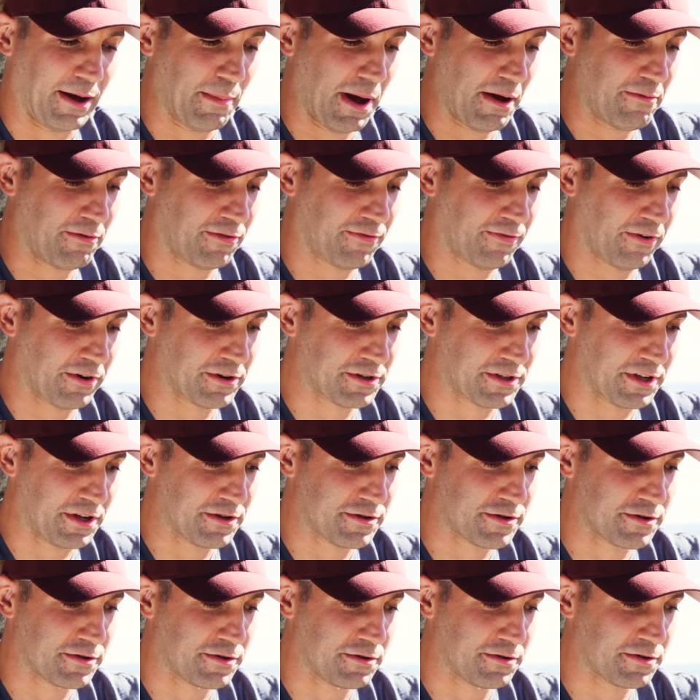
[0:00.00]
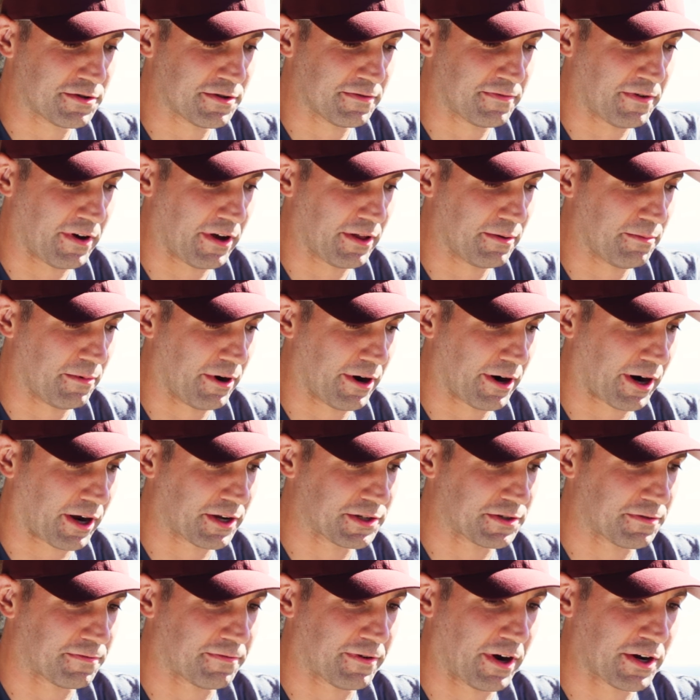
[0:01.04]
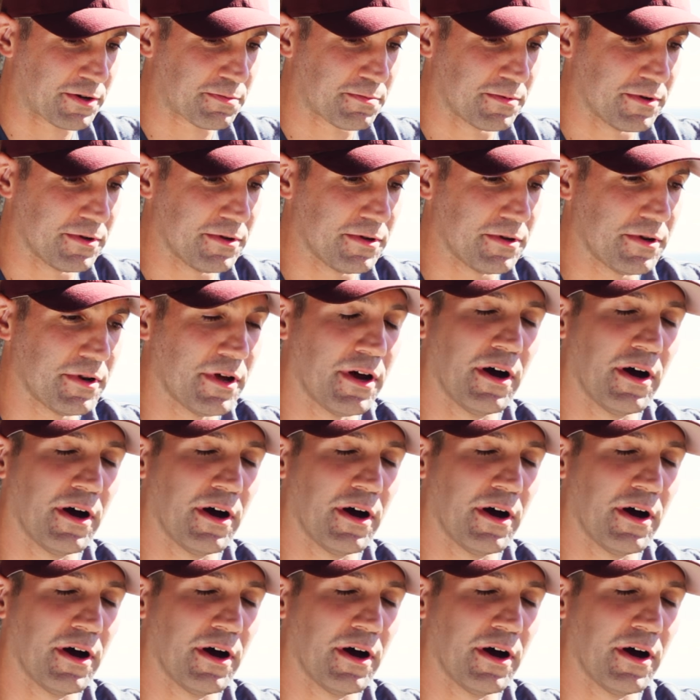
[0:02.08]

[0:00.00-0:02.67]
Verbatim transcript: Um, I was first introduced to Father Mark as a freshman.